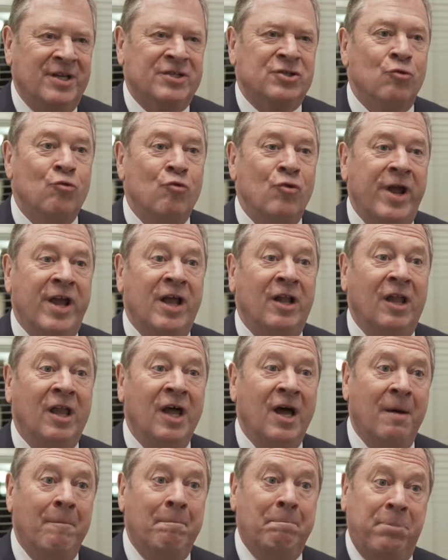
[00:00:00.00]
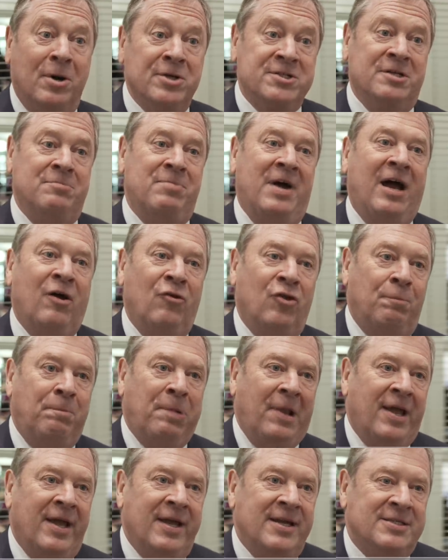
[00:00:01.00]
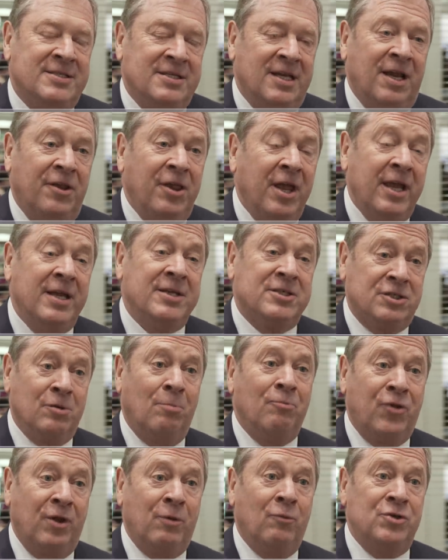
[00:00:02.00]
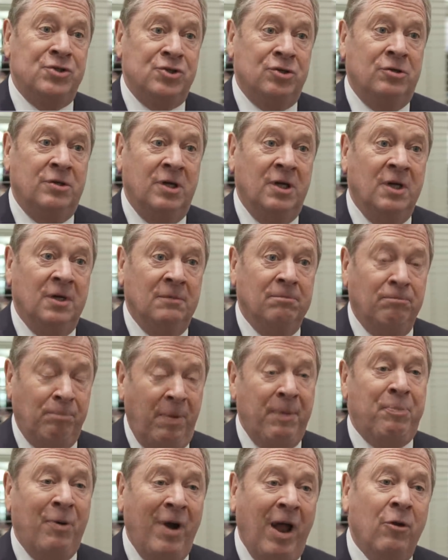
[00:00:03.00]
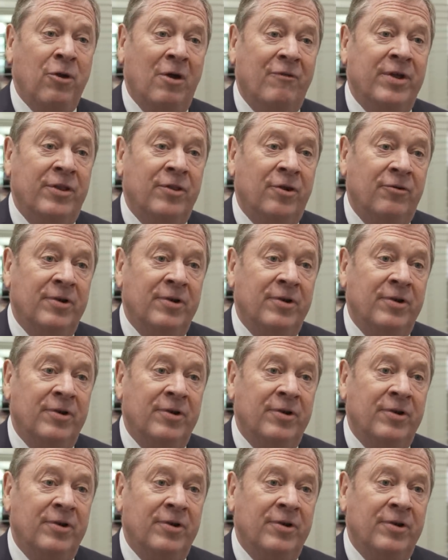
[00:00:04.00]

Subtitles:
There's a real buzz about the place, and I think it's something we should be proud of in the